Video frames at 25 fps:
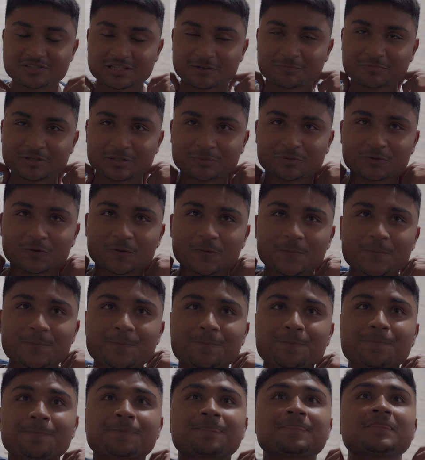some people,
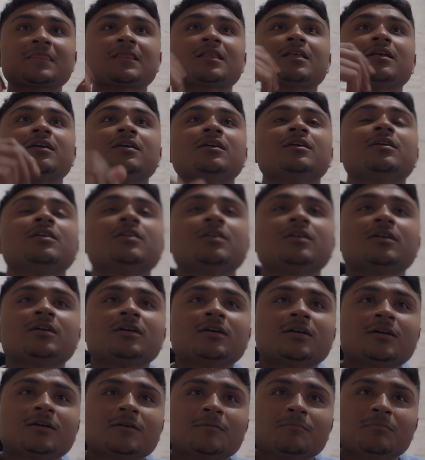
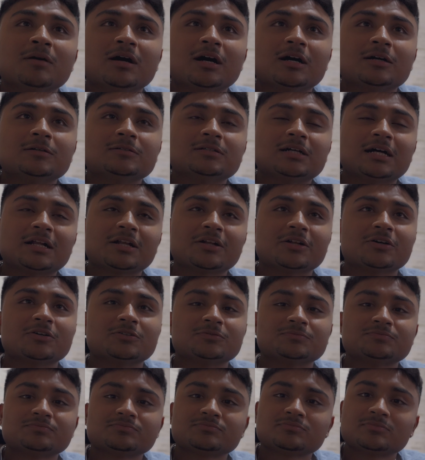but I don't
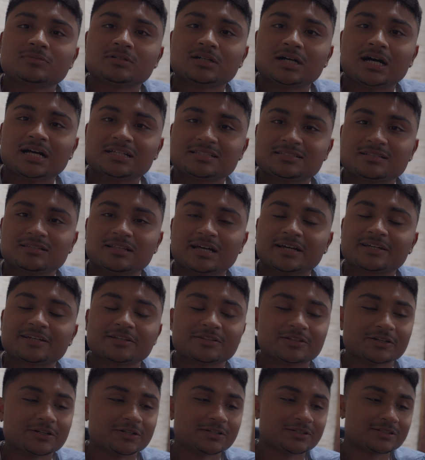know. I still like
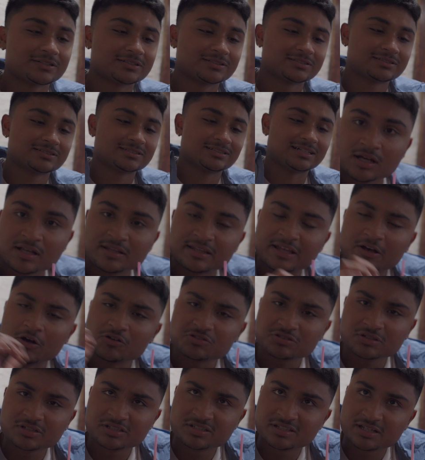it though. They
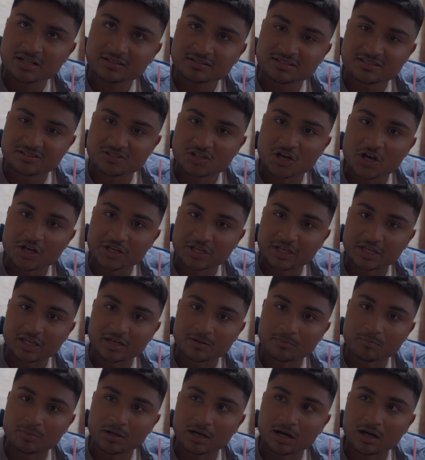also sell dessert
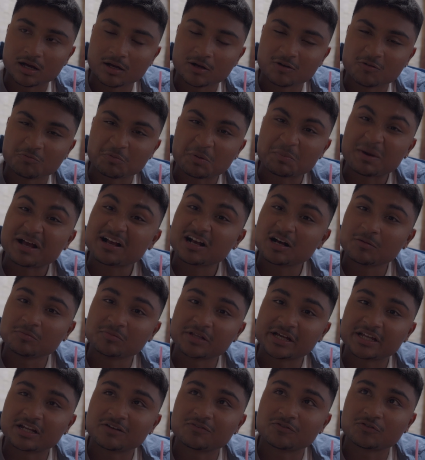here, but we might come
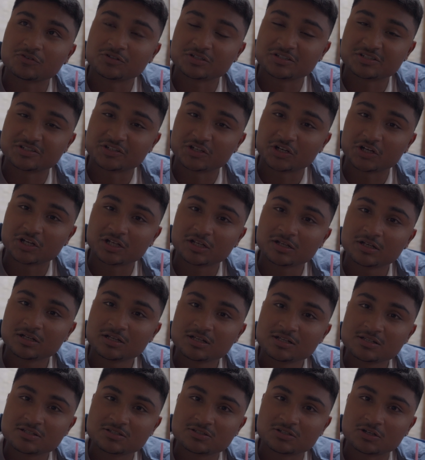later for
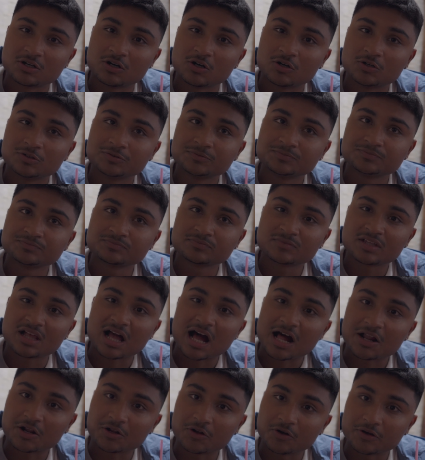dessert. So
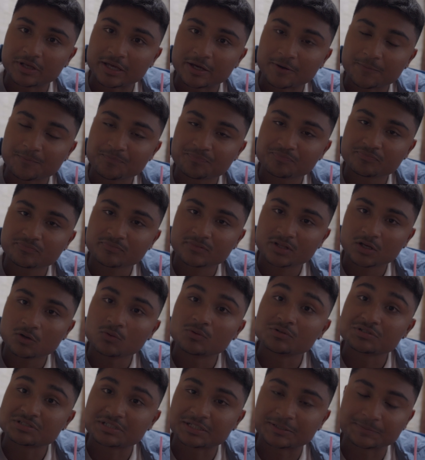I don't know yet.
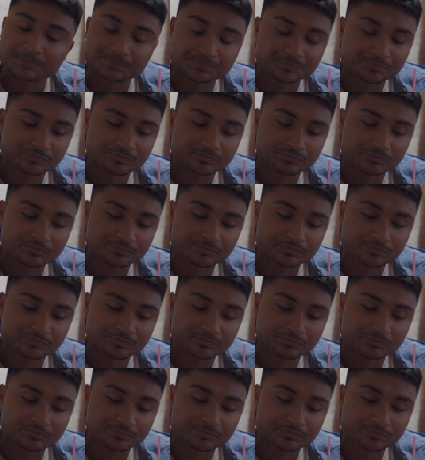We'll see.